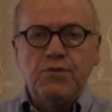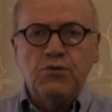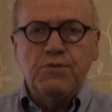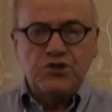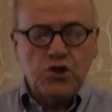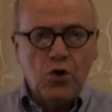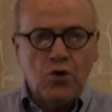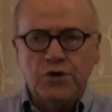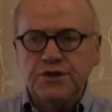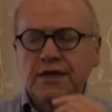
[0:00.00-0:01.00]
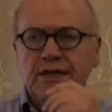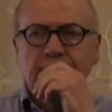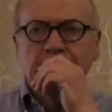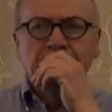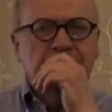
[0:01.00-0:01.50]
been told
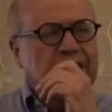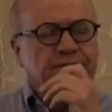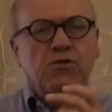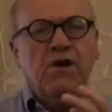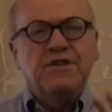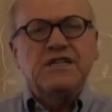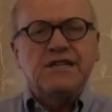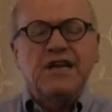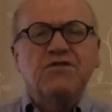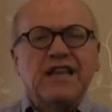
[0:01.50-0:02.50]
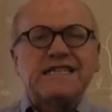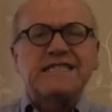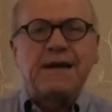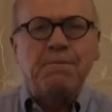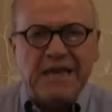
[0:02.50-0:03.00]
that if you have an estate of less
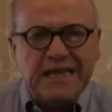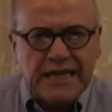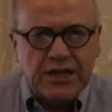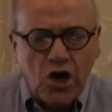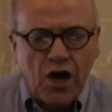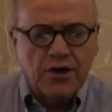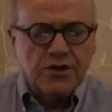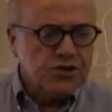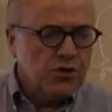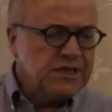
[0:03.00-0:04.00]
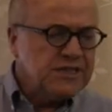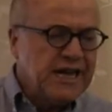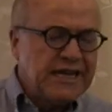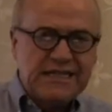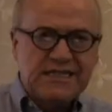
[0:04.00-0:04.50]
than $1 million, there isn't
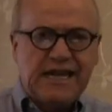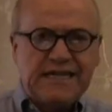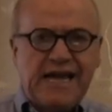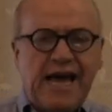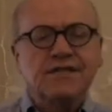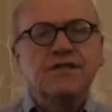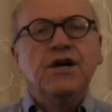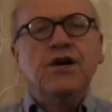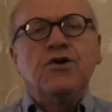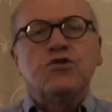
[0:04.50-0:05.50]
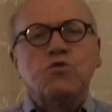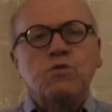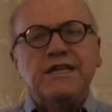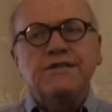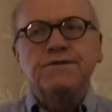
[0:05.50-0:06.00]
any estate tax. The
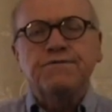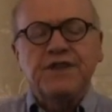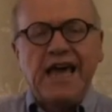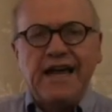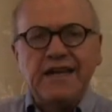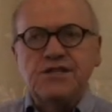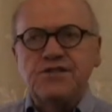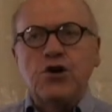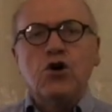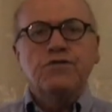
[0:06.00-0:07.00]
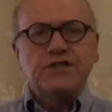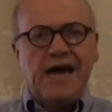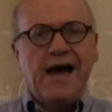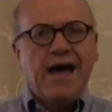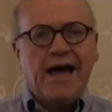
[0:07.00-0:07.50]
reason for that is that over
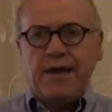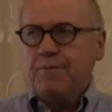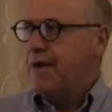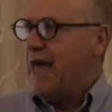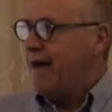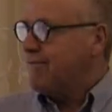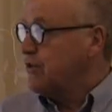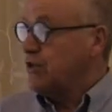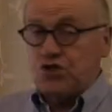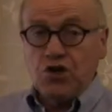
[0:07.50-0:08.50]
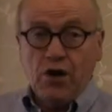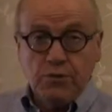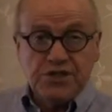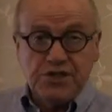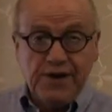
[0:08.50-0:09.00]
time, after this chart
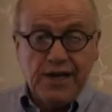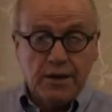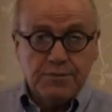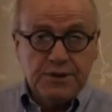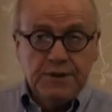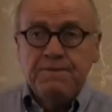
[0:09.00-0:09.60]
was developed,